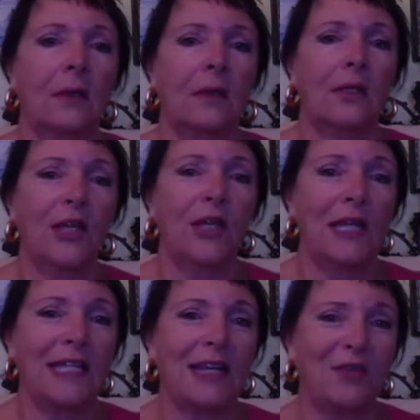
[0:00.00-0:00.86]
you
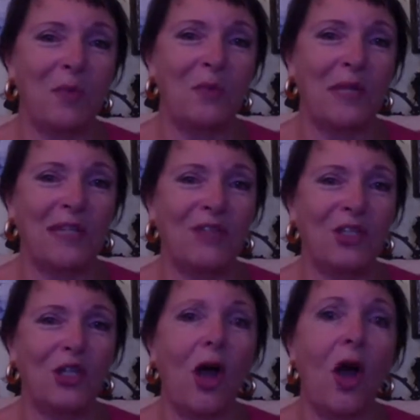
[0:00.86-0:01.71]
need to give them a bit of a
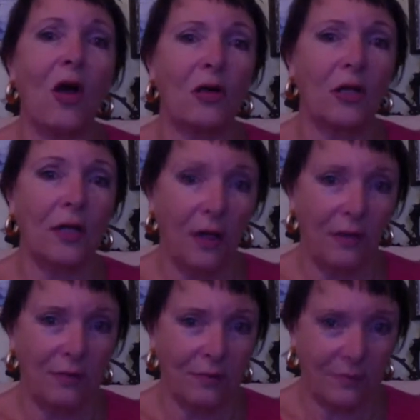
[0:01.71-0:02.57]
shock, you
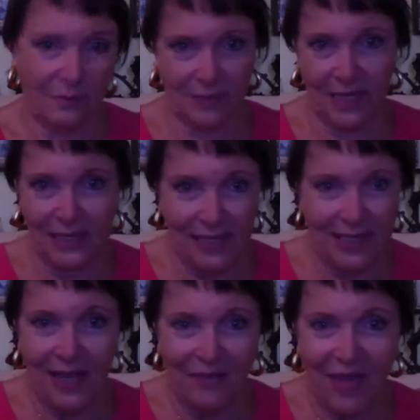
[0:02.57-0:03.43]
know, get
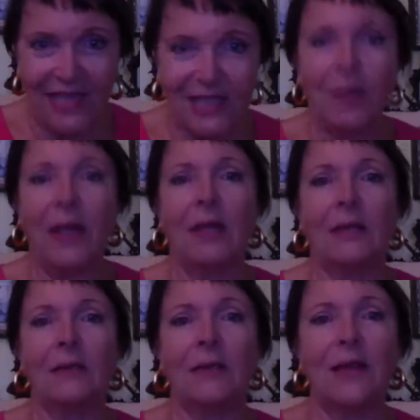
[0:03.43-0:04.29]
in their face a
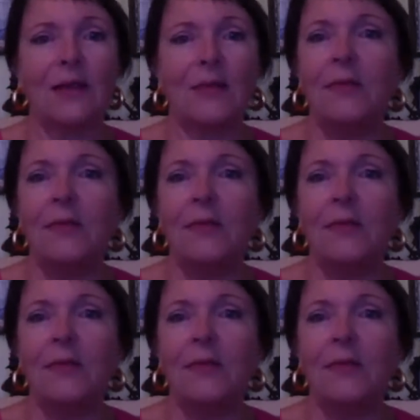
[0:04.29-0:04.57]
bit, let them